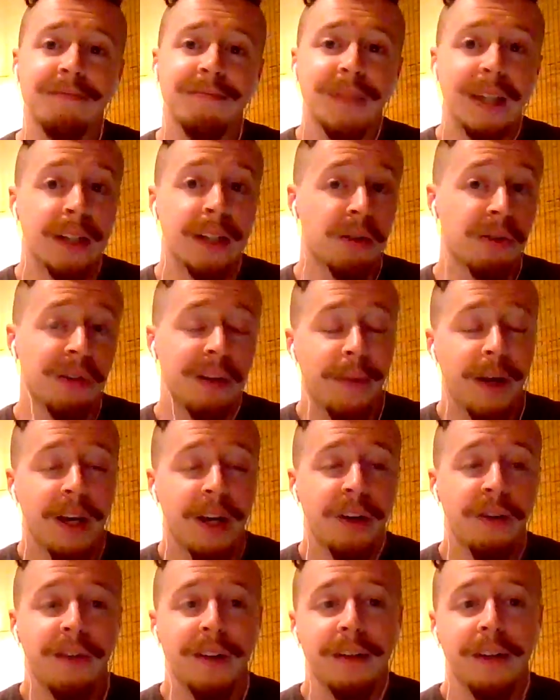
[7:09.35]
and learning
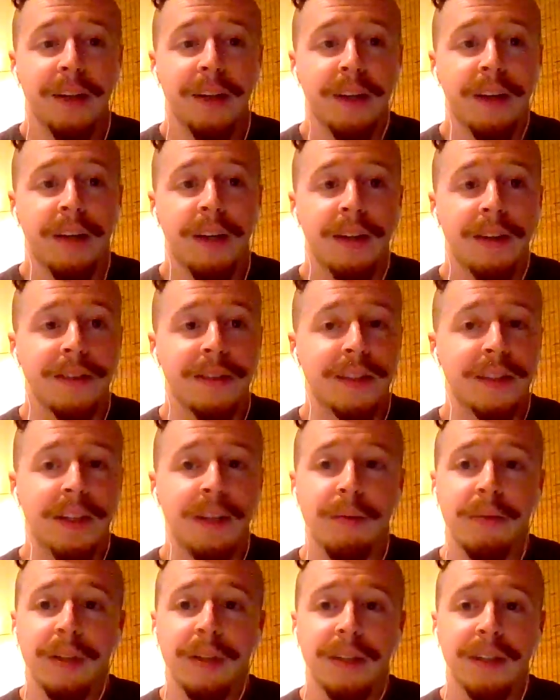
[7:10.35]
Mandarin, which is
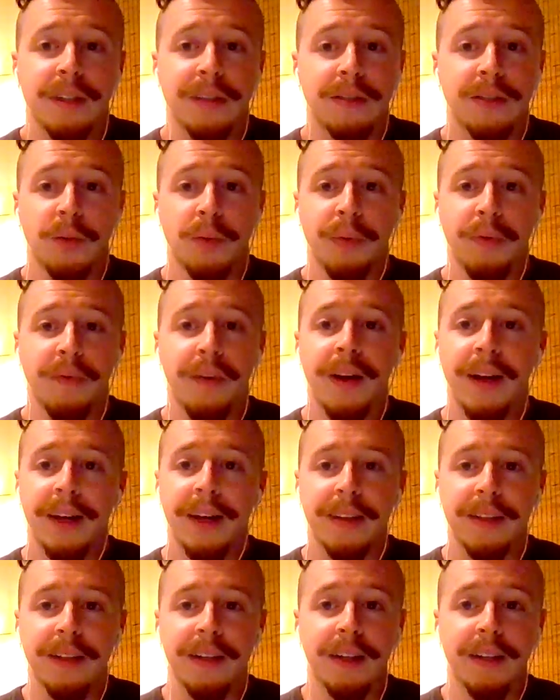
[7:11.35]
going to be super fun, I
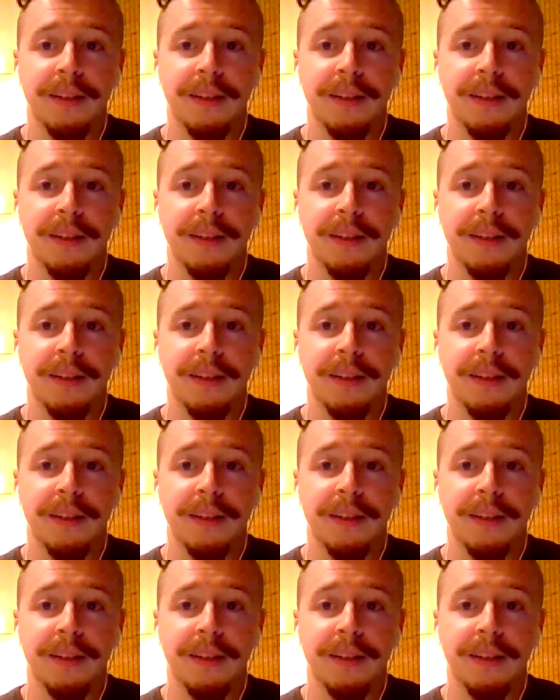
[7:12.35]
think.